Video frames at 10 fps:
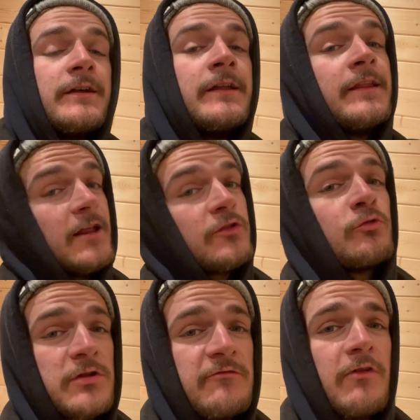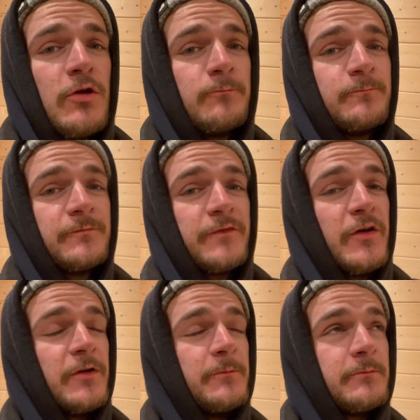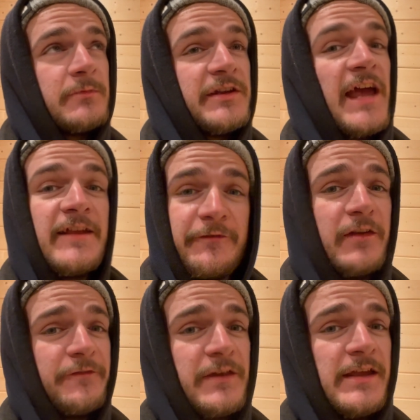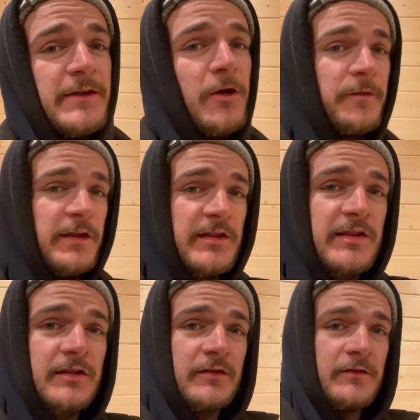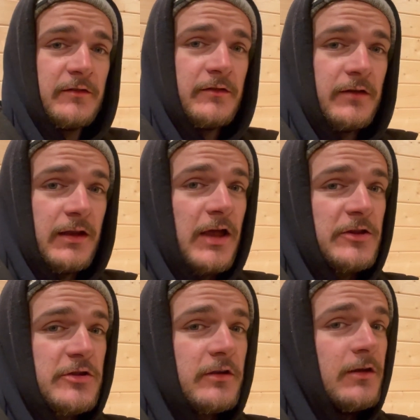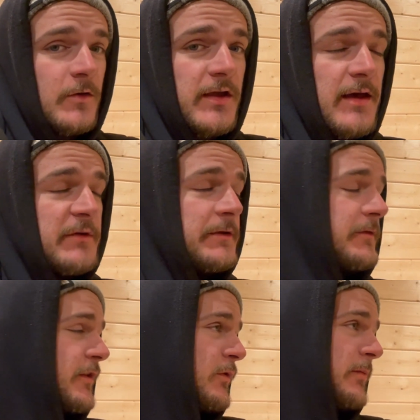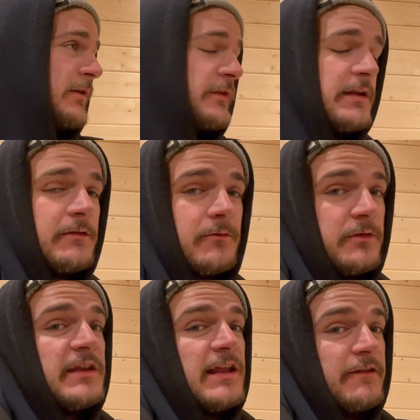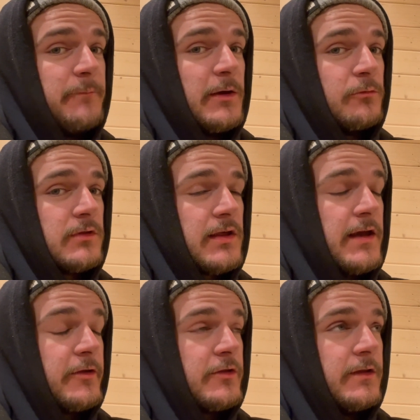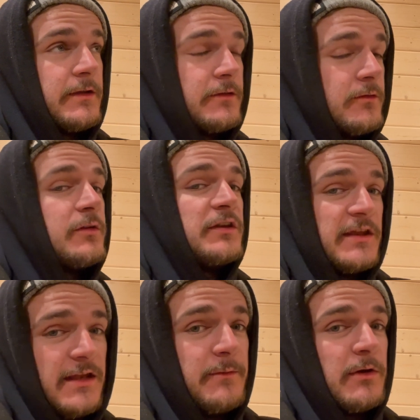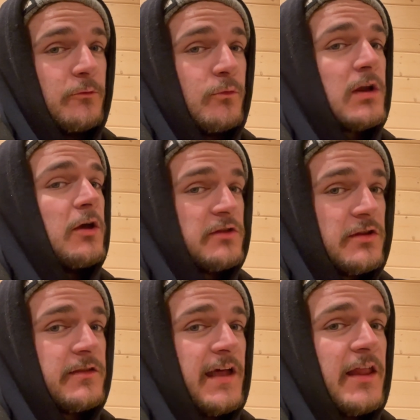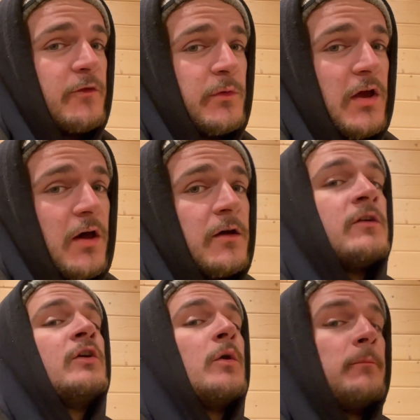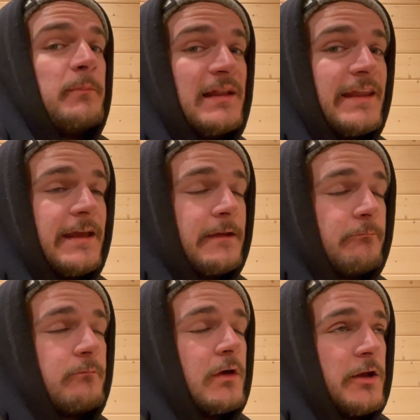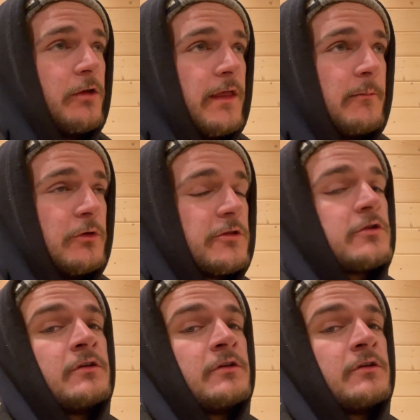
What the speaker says: That's all she wrote for day 15 on this large log cabin that we're building. Nearly built, actually. Nearly built. We're closer to that than we are building. I know that much.